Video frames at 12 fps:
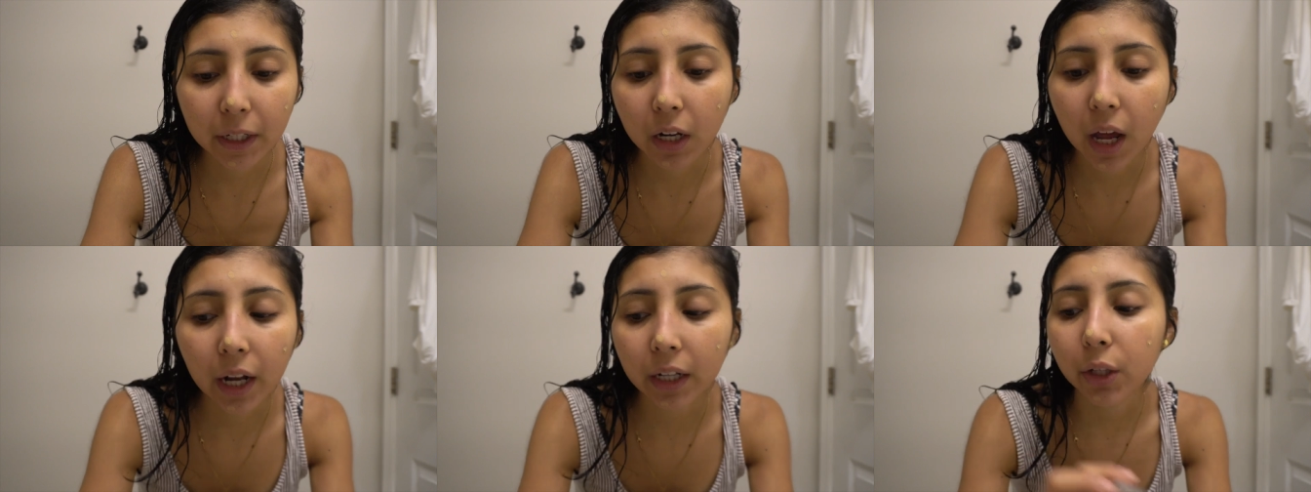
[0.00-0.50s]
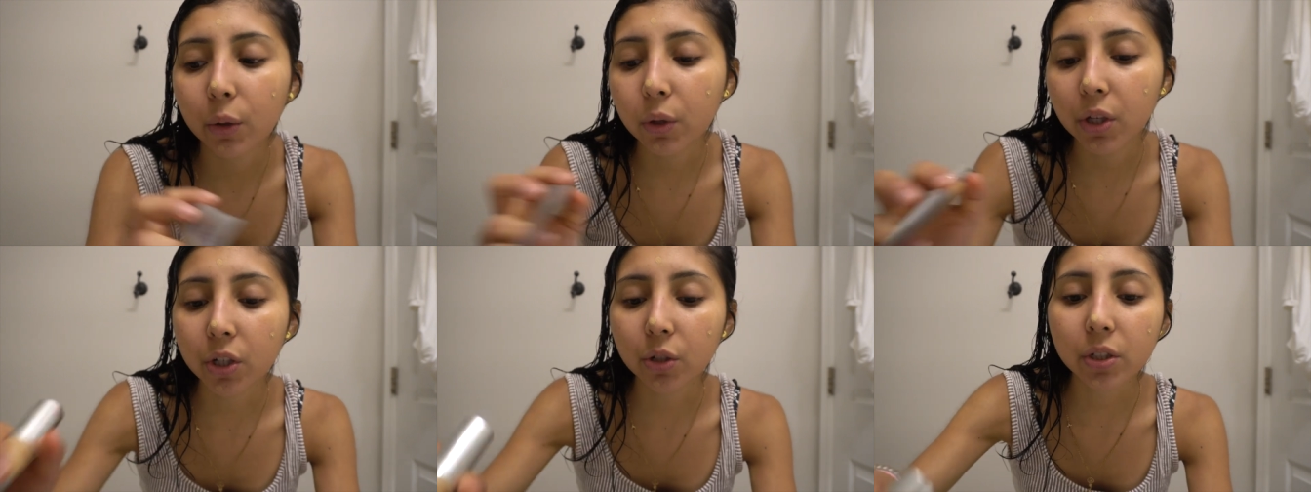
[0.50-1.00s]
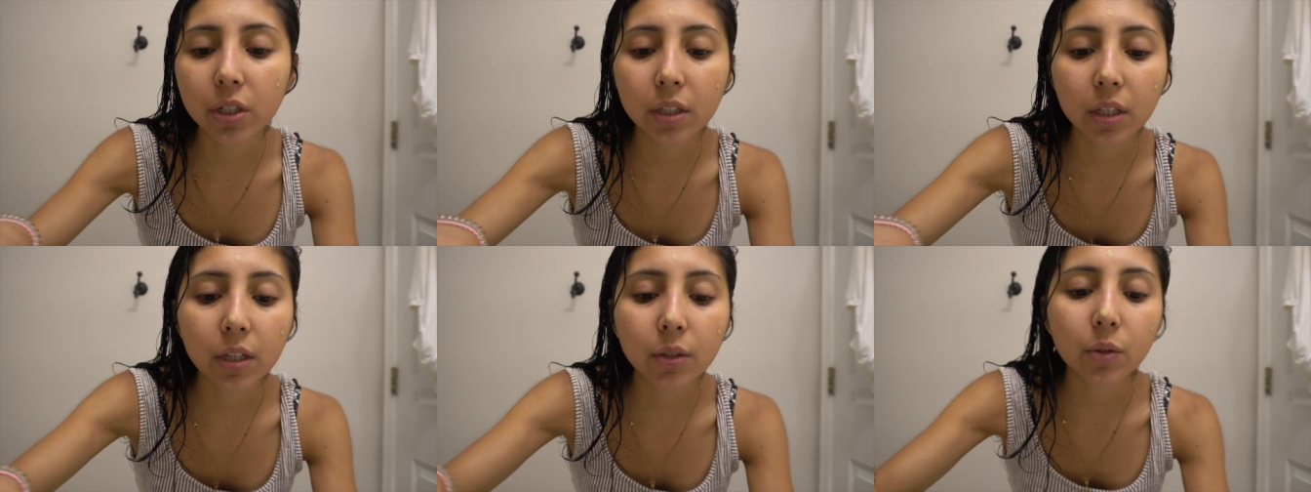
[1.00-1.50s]
not New
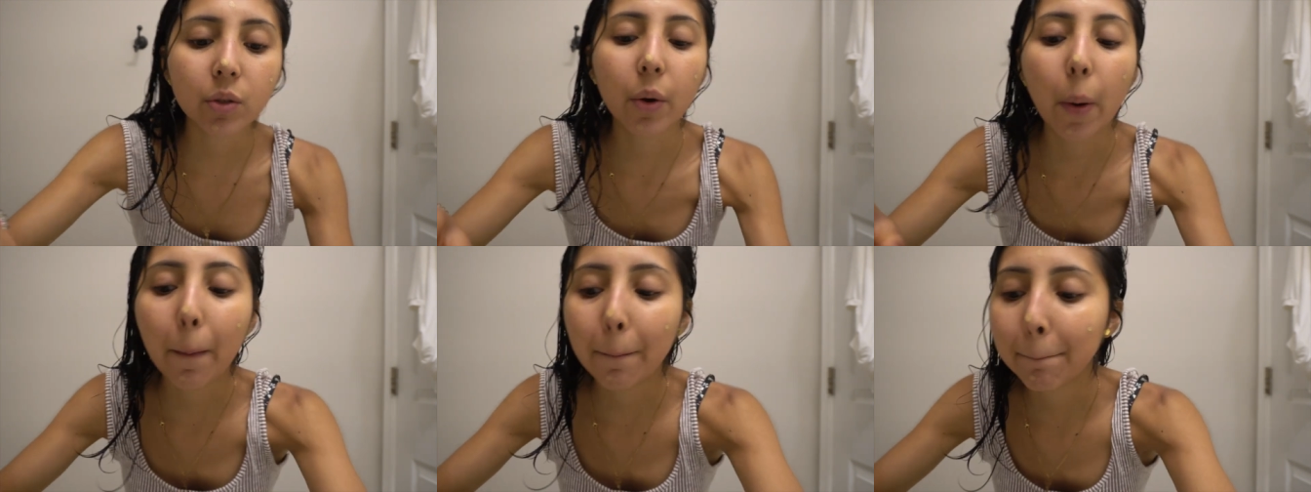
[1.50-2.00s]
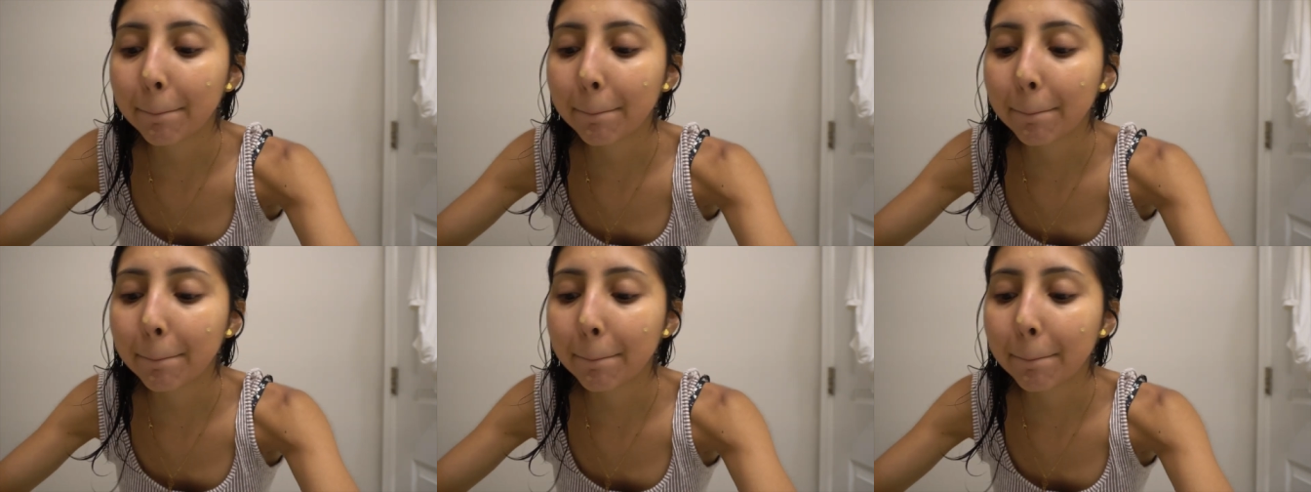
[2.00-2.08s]
Jersey. So